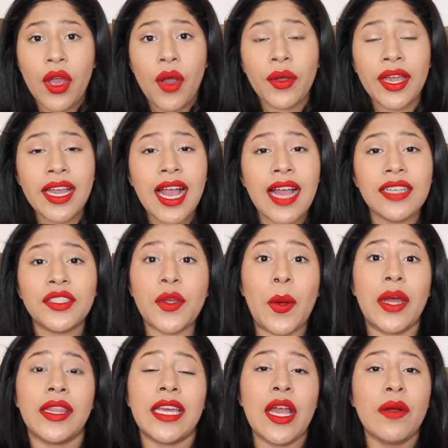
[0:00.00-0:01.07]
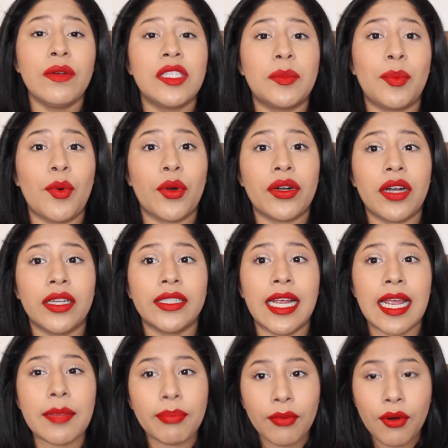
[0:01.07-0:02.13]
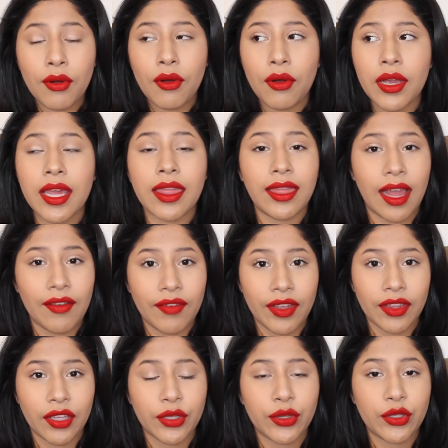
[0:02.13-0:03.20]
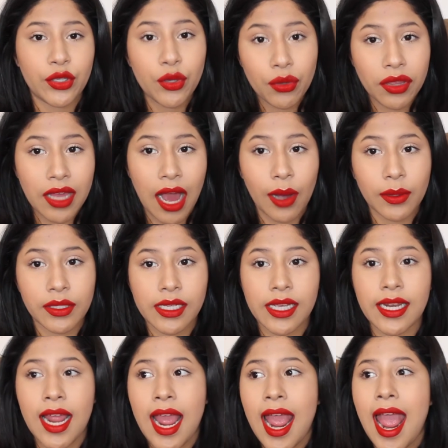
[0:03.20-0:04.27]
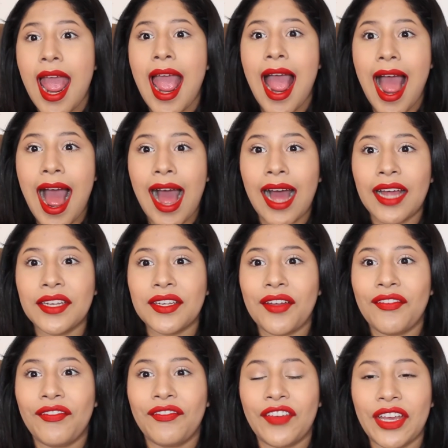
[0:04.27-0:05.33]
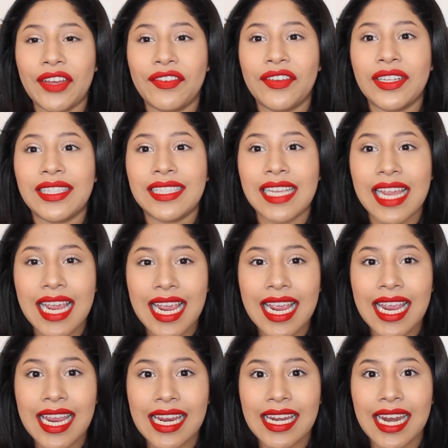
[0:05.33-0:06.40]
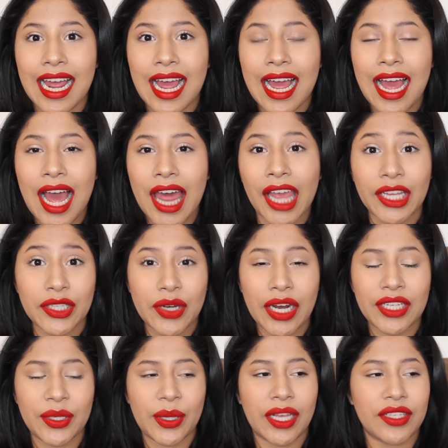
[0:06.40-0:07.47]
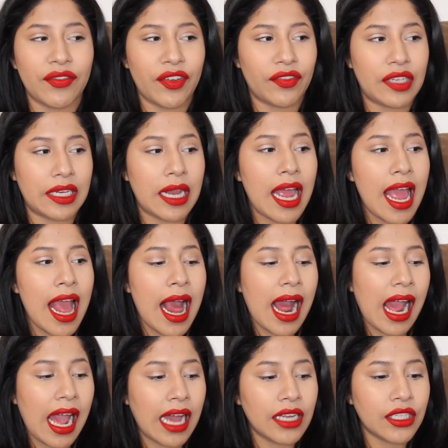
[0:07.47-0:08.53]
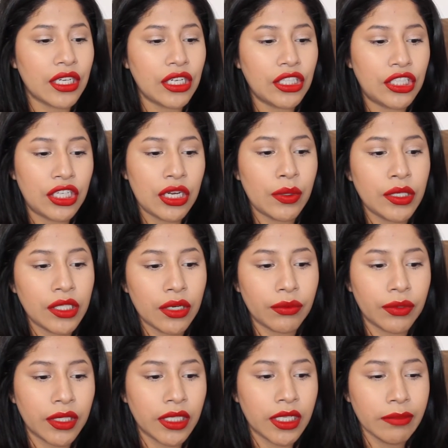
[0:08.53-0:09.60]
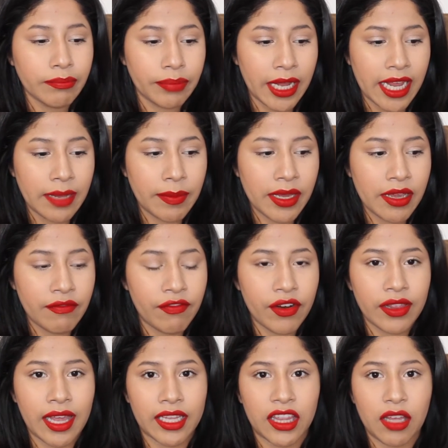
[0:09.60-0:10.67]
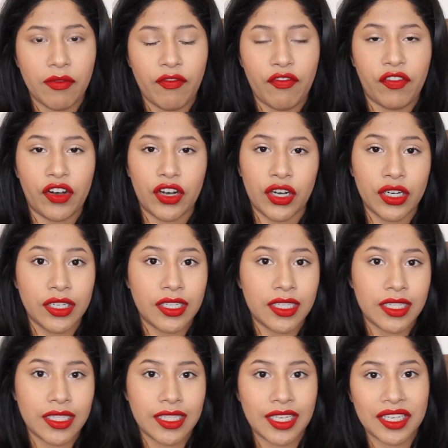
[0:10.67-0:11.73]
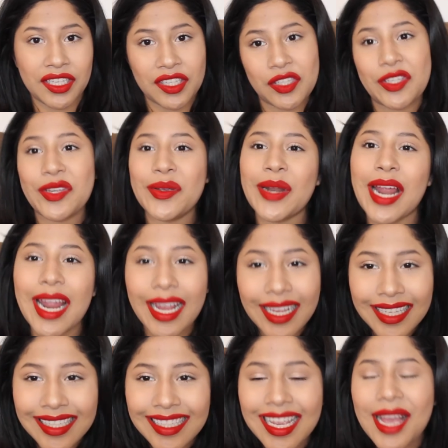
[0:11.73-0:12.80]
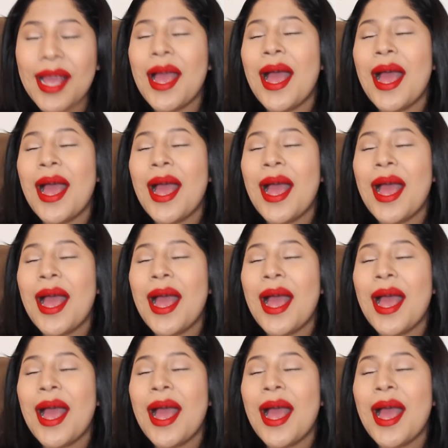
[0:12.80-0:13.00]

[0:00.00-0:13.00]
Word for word: Okay guys, so Aaliyah was born on April 11th, 2015. That's crazy, 2015. And she was a really good baby for like the first two days.